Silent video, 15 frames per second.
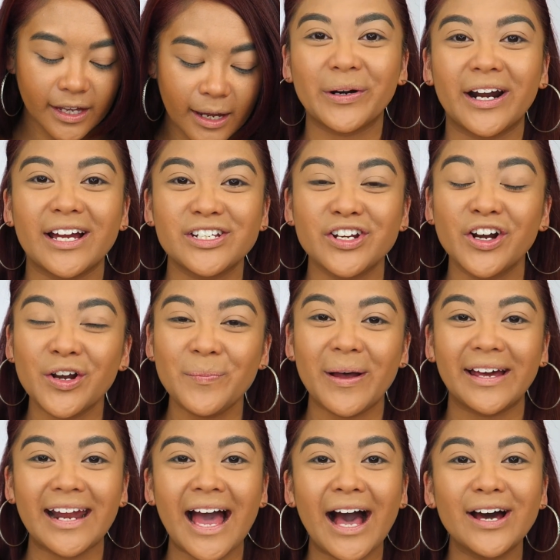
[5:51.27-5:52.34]
Where I talk
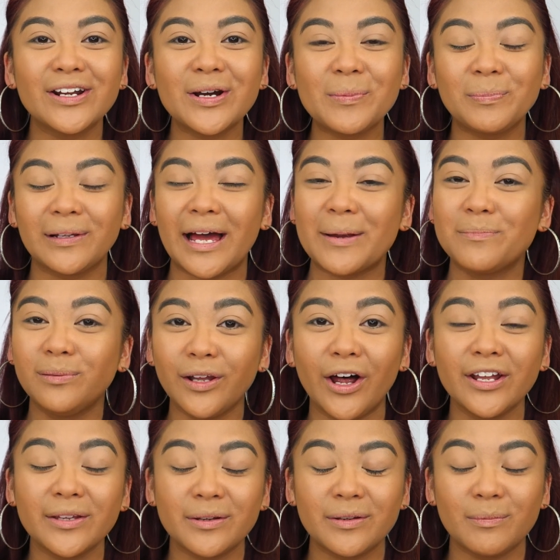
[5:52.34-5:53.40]
about how to apply
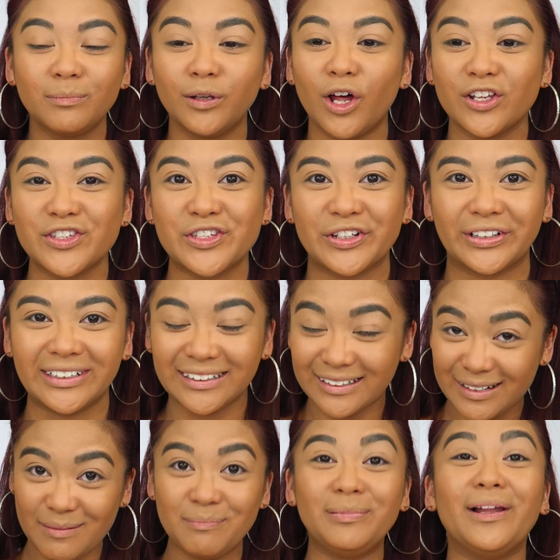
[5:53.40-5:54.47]
blog... Blonzer.
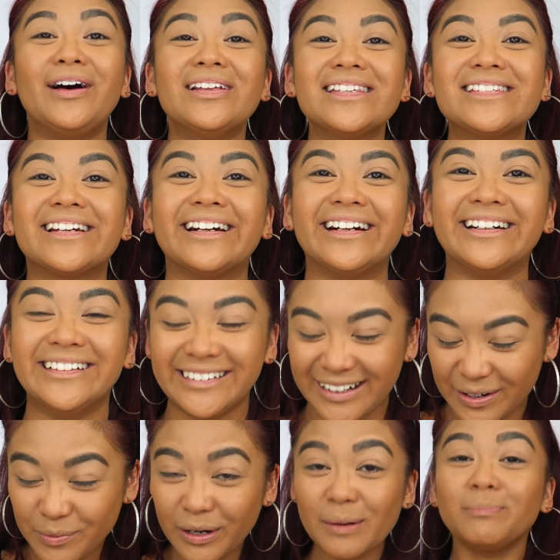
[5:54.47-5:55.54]
Blonzer!
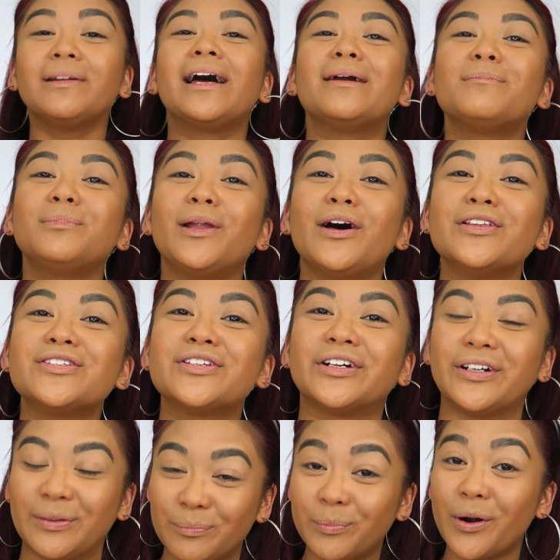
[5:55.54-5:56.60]
We're applying
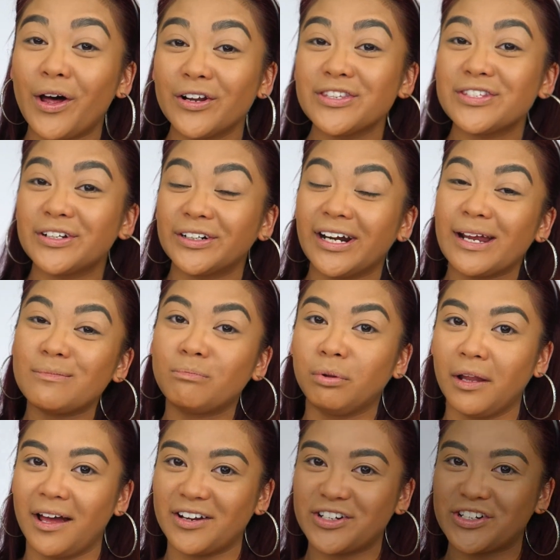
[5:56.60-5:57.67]
bronzer, bronzer and
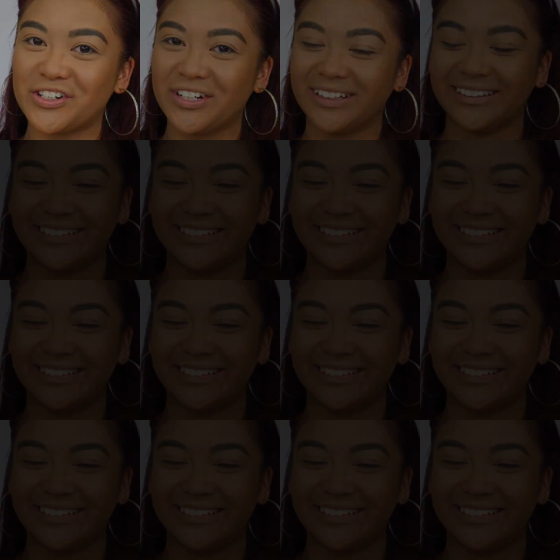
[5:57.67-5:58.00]
blush.